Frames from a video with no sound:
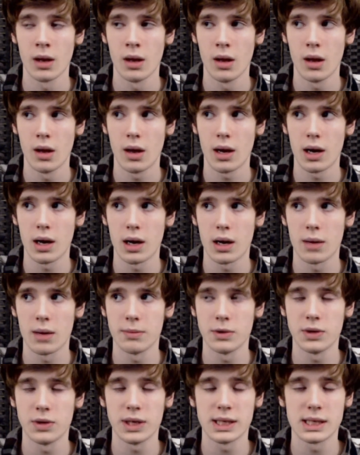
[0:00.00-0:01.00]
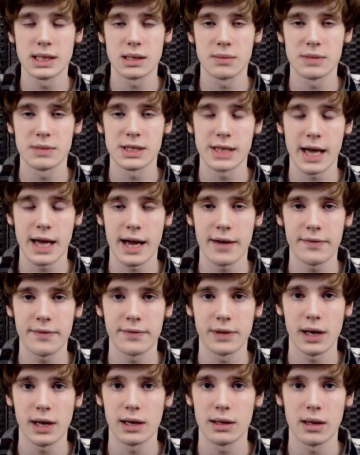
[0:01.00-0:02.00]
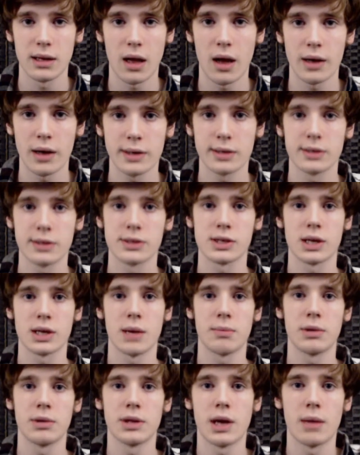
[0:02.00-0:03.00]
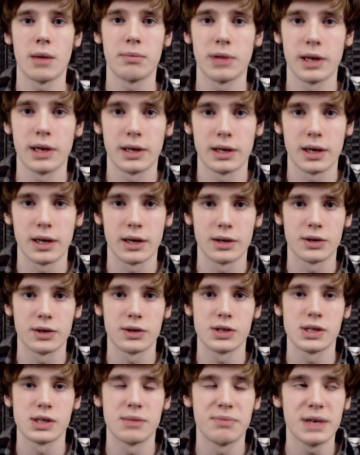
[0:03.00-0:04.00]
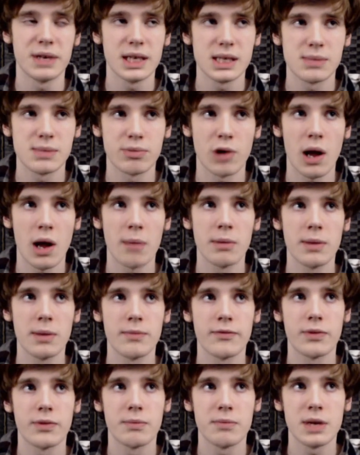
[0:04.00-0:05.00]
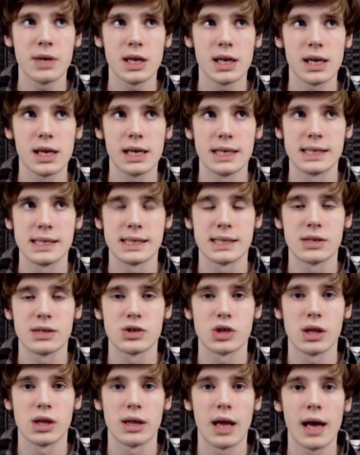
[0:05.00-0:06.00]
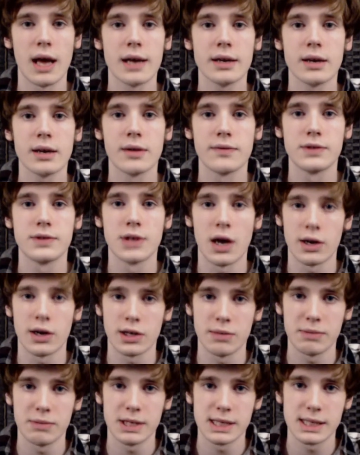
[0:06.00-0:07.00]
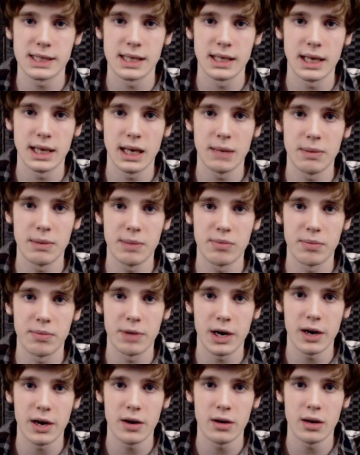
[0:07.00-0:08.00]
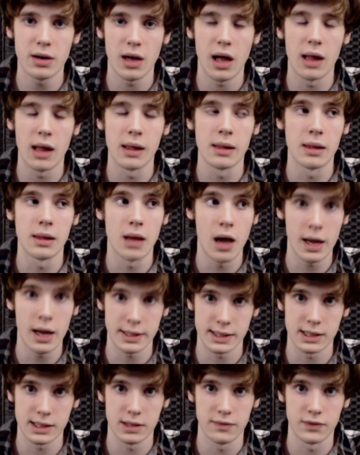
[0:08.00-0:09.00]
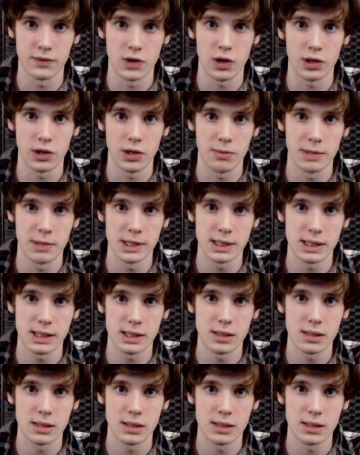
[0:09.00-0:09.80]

You need some staff, not a lot. There's a couple non-player characters. The biggest problem for me is there's a lot of documents that need to be prepared. A lot of documents.